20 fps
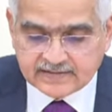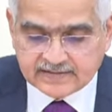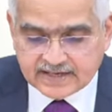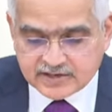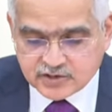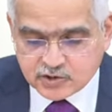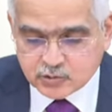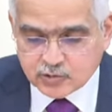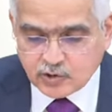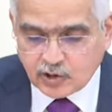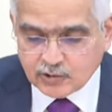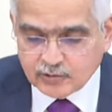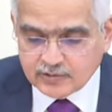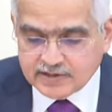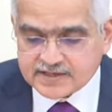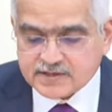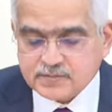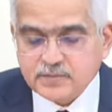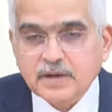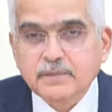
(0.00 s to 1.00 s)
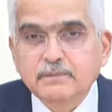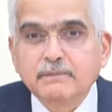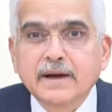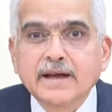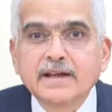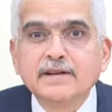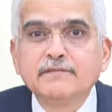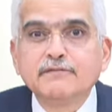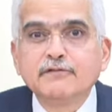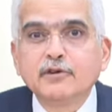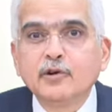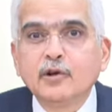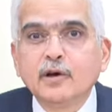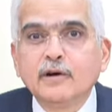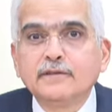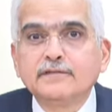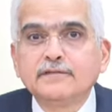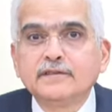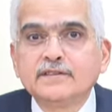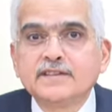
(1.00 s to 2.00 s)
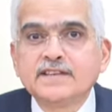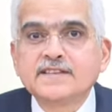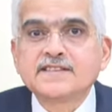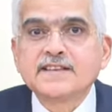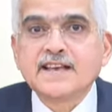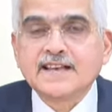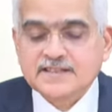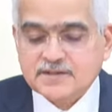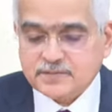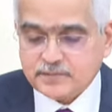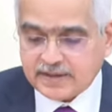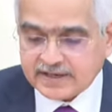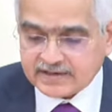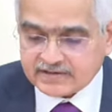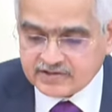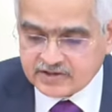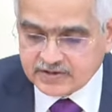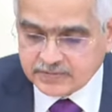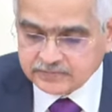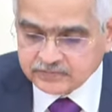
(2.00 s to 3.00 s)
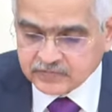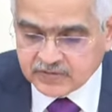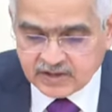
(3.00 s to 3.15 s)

They should always be mindful of this aspect.